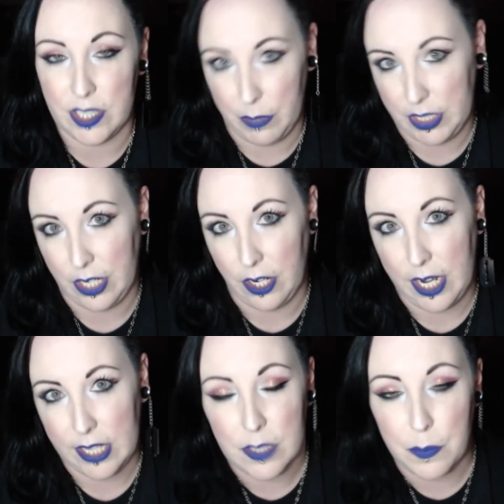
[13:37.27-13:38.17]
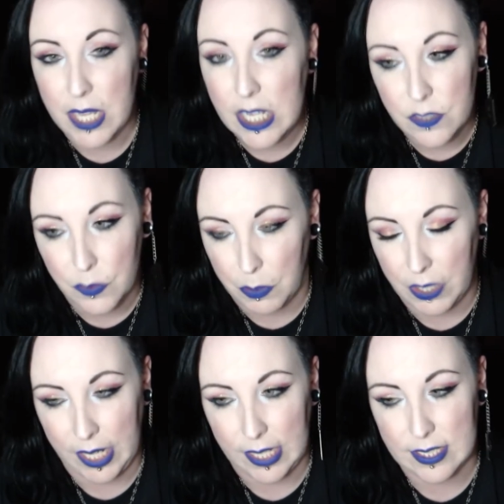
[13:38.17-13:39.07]
cemetery. It's a peaceful
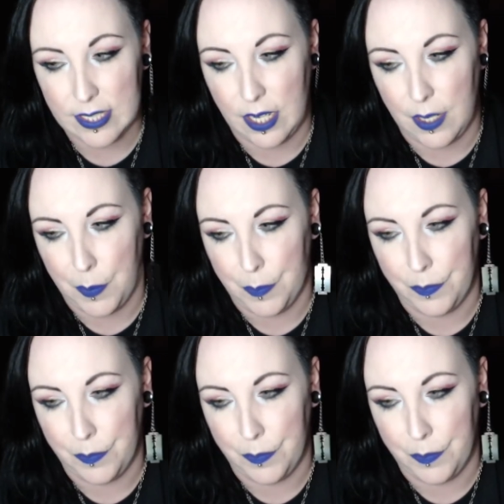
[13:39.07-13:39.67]
place.